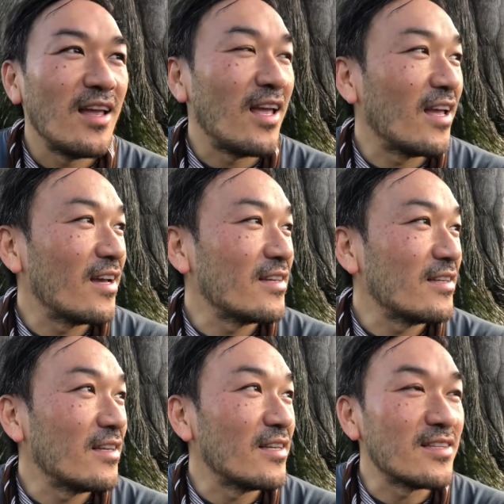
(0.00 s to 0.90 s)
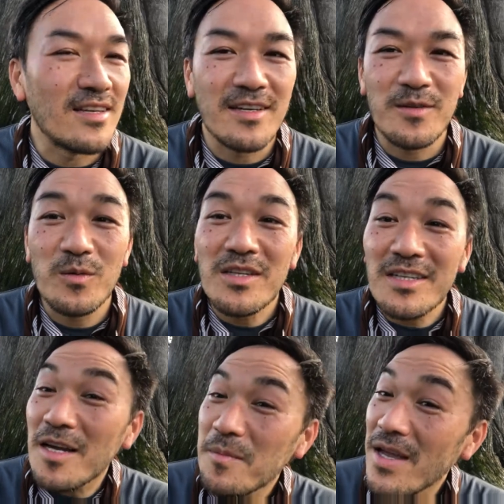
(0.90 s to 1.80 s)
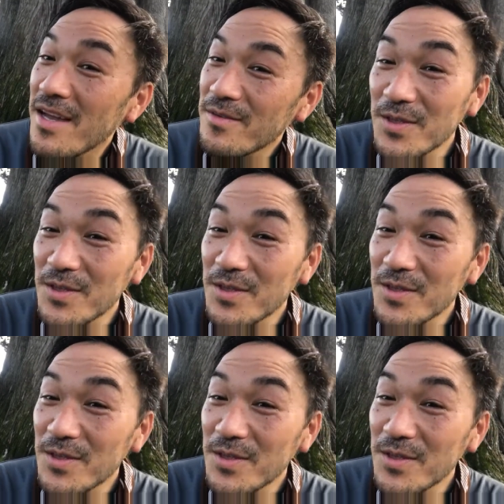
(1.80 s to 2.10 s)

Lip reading: And the sun will come out